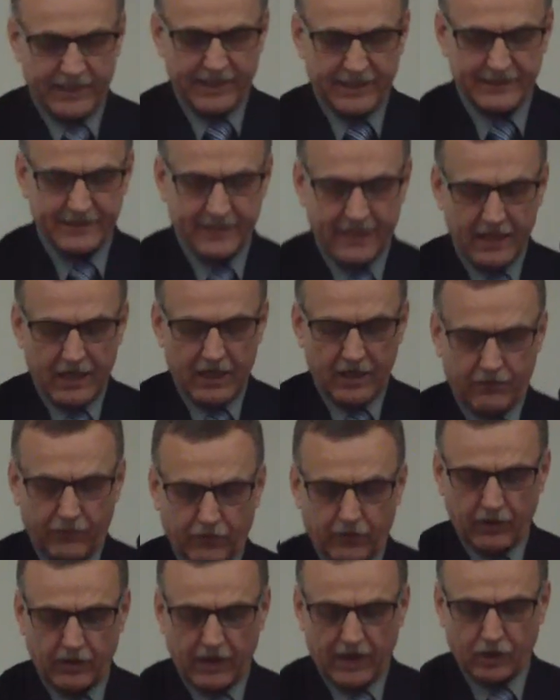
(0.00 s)
means
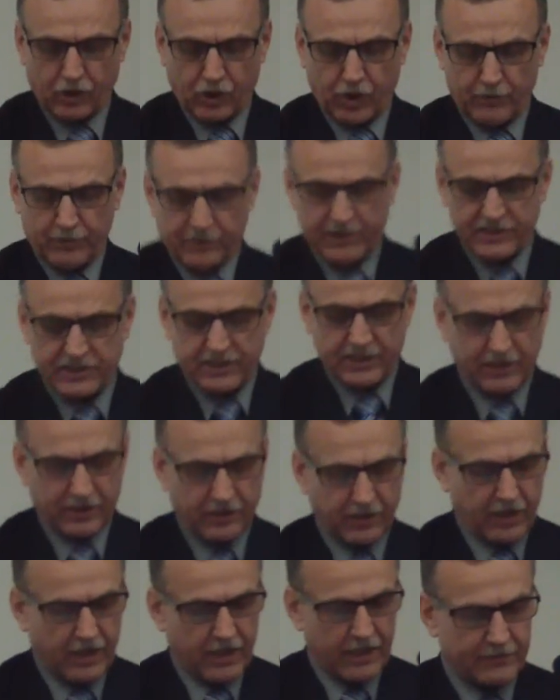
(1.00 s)
for
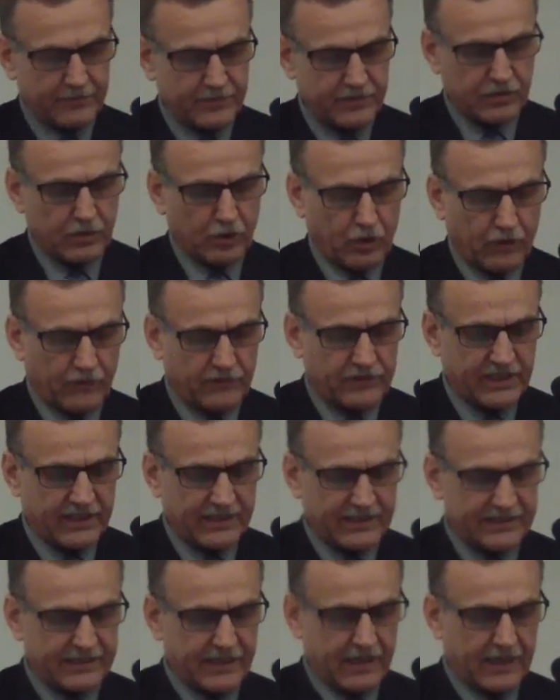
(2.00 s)
accomplishing crimes of
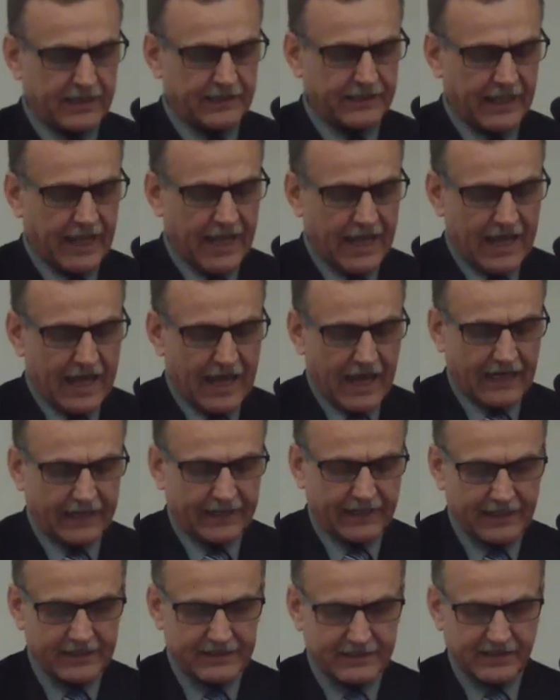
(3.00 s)
genocide
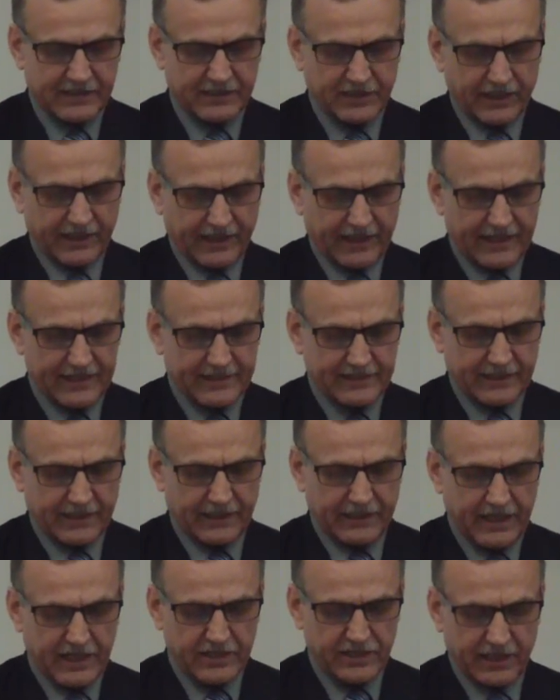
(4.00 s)
against the
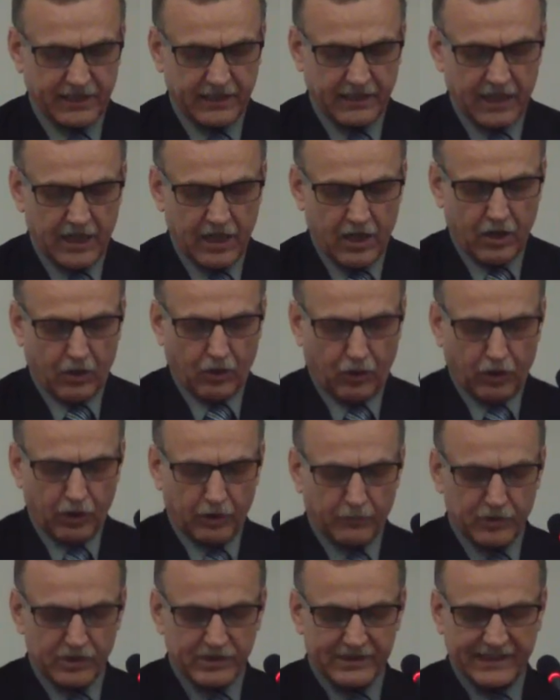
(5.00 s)
Circassian nation
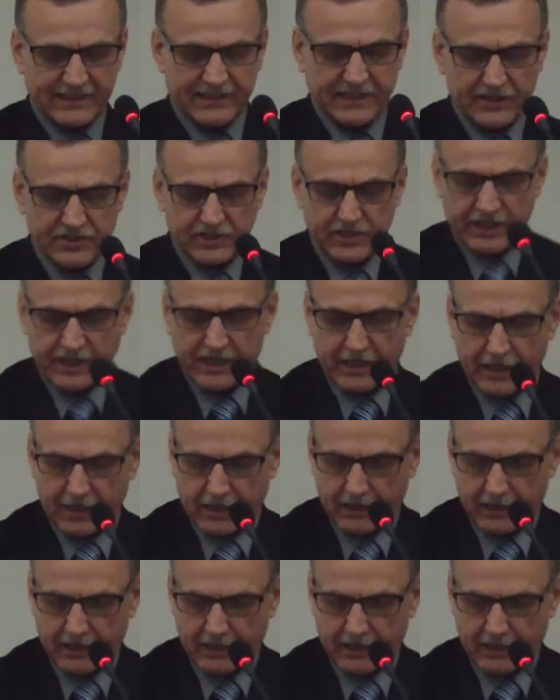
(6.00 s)
almost a century